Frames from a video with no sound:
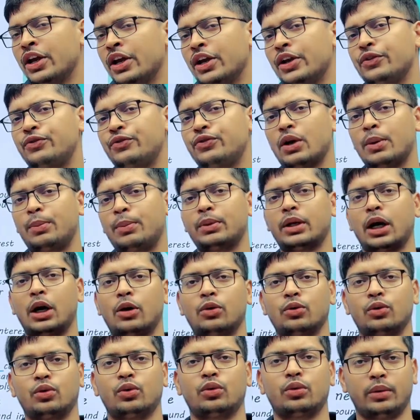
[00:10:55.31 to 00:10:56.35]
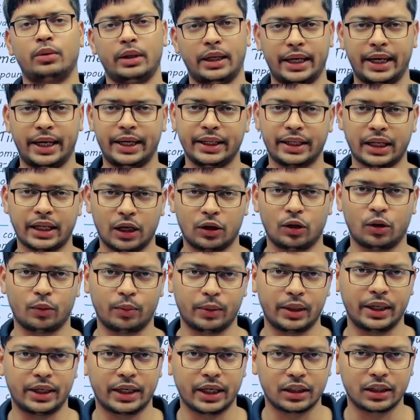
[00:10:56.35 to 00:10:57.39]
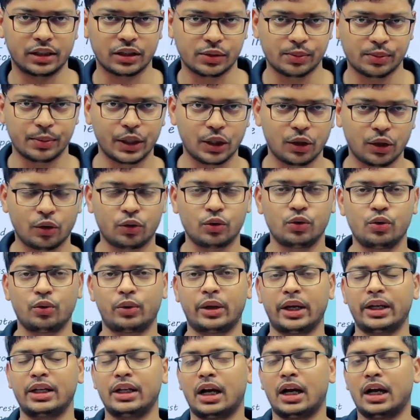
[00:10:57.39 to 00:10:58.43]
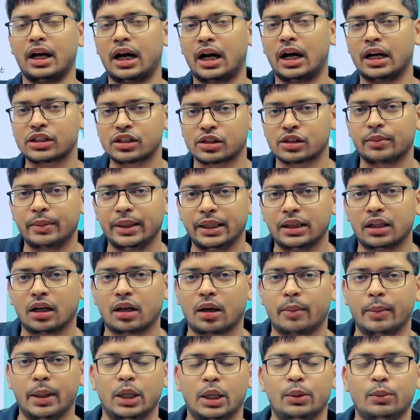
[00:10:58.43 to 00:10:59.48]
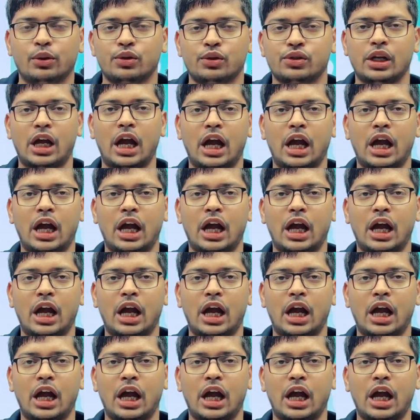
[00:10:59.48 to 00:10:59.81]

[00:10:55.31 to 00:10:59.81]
If you have doubt any kind of related this video, you can ask me in the comment box.